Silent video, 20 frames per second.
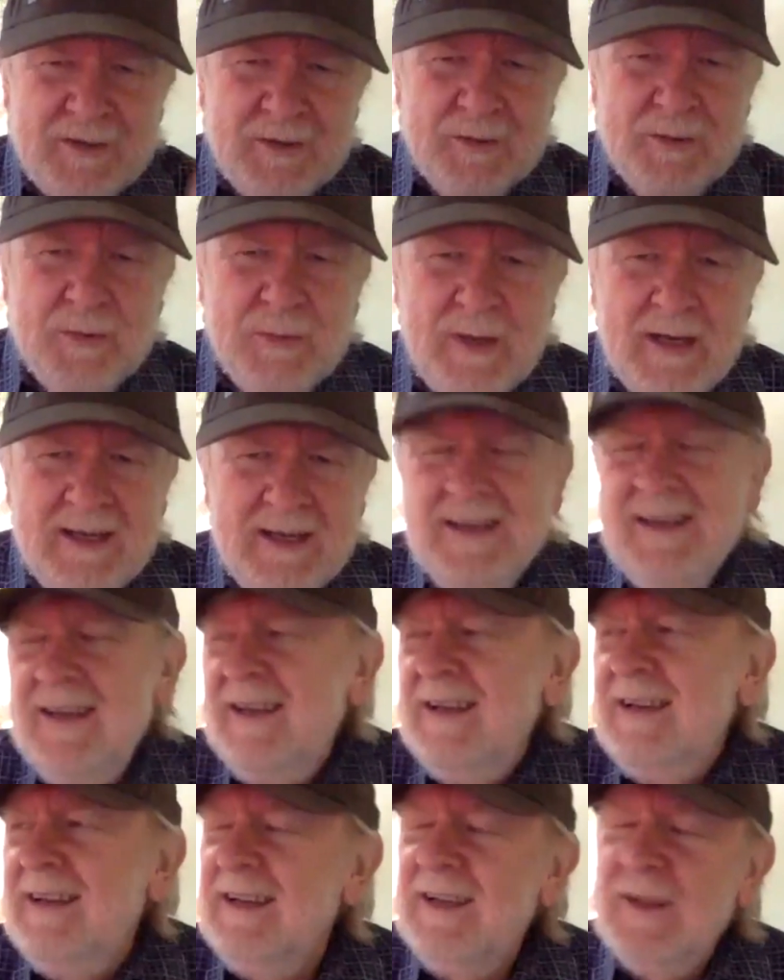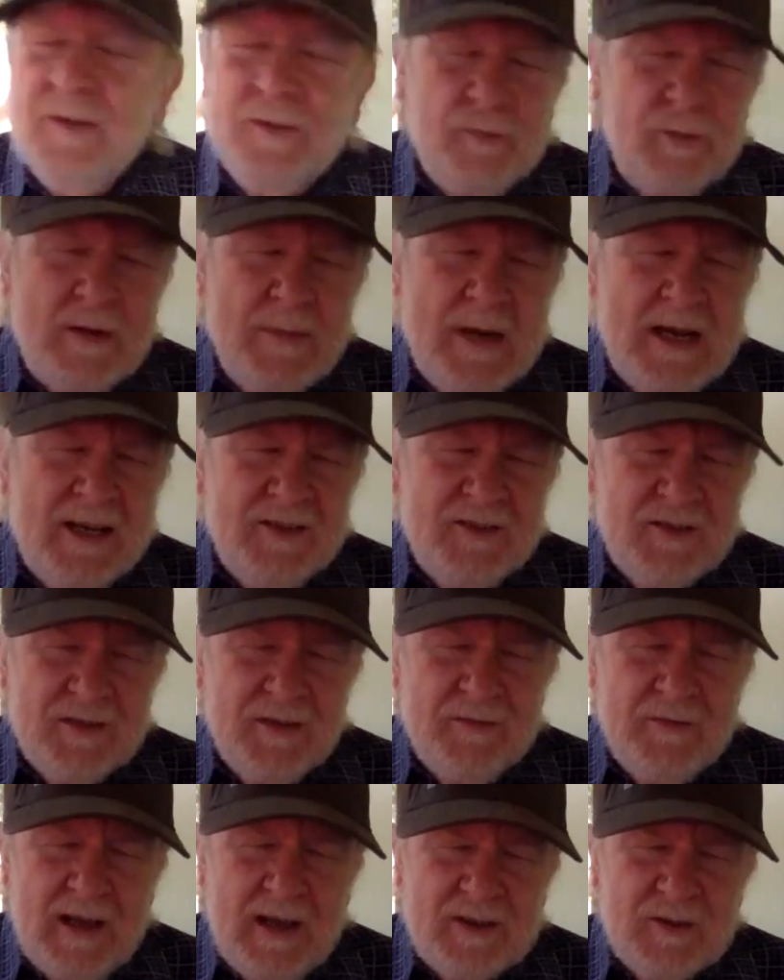into uh, three minutes
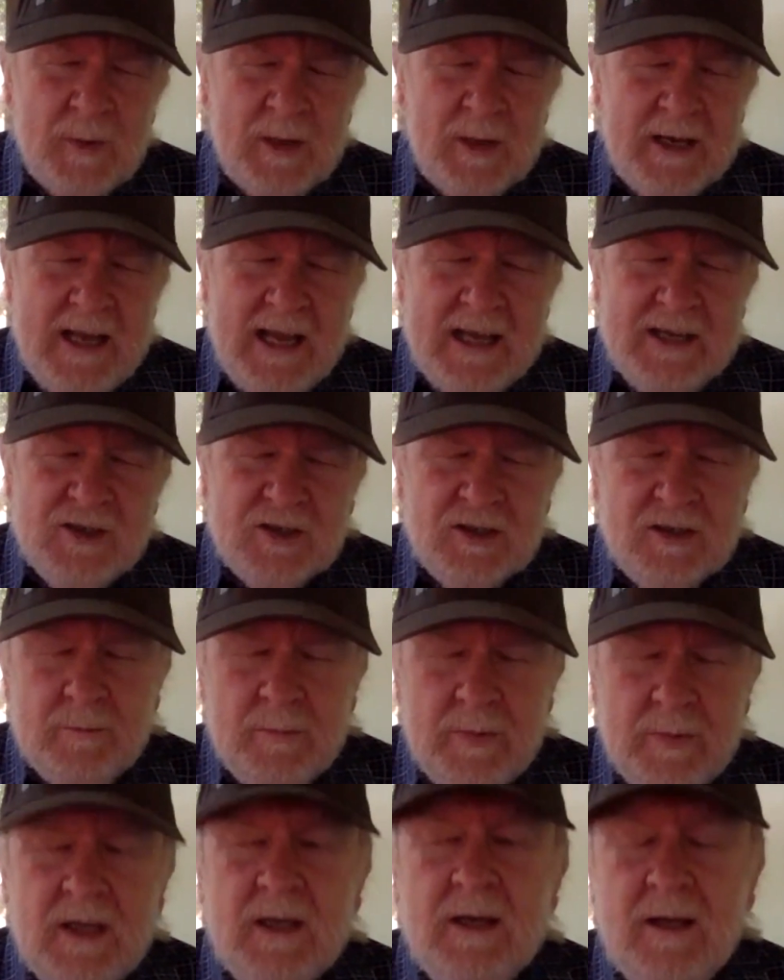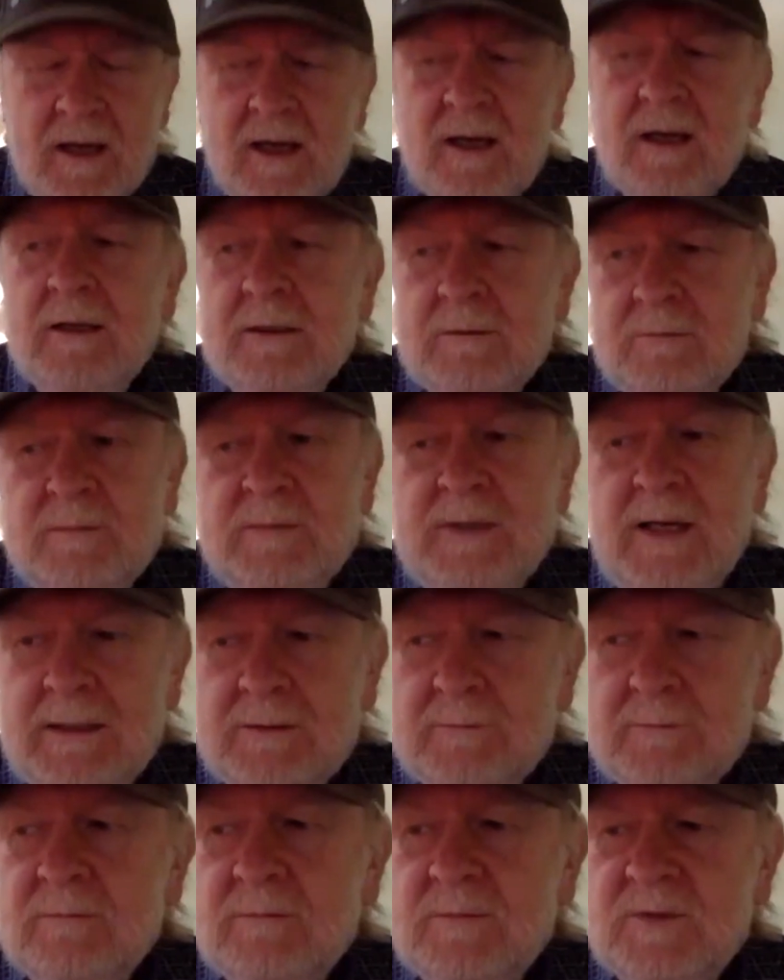of explanation, but uh,
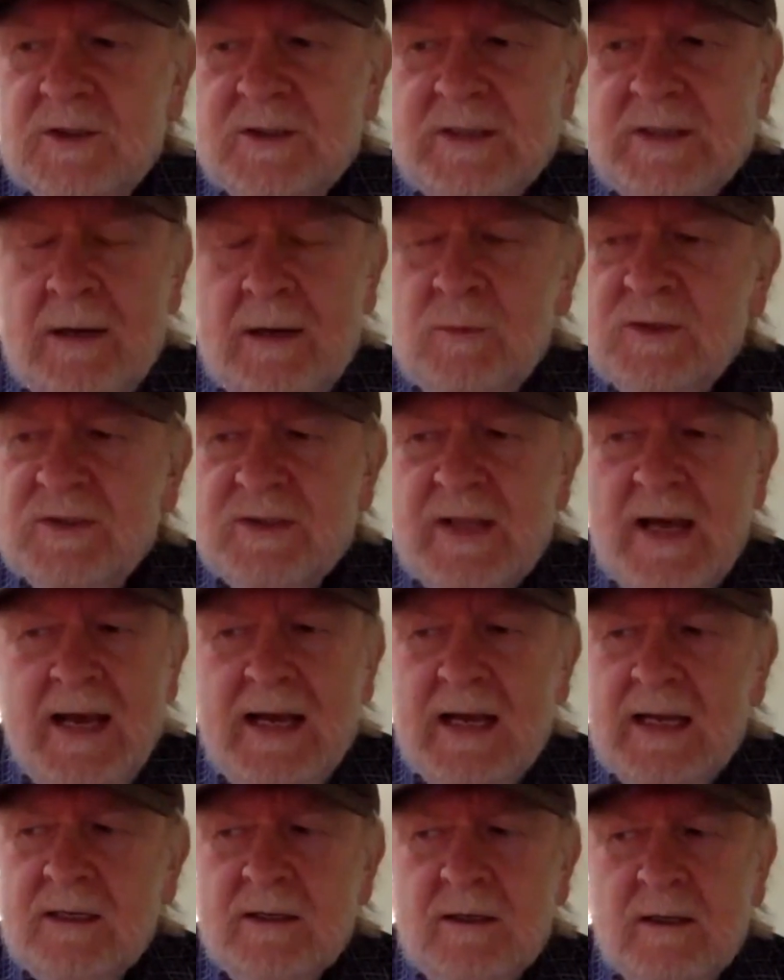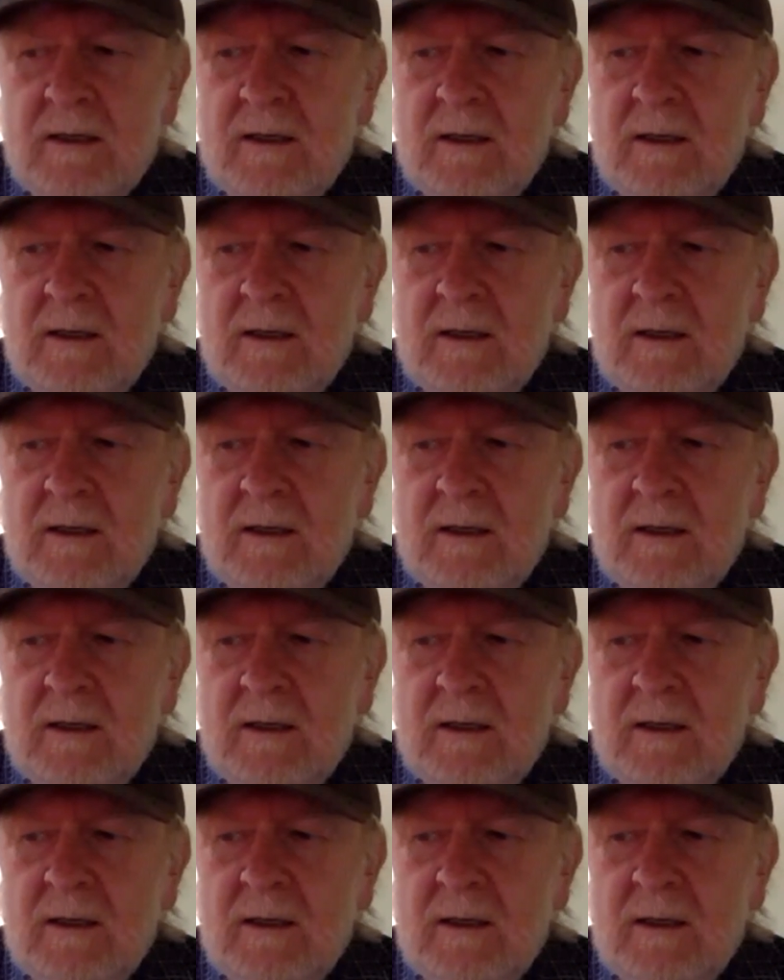yeah, so that was that.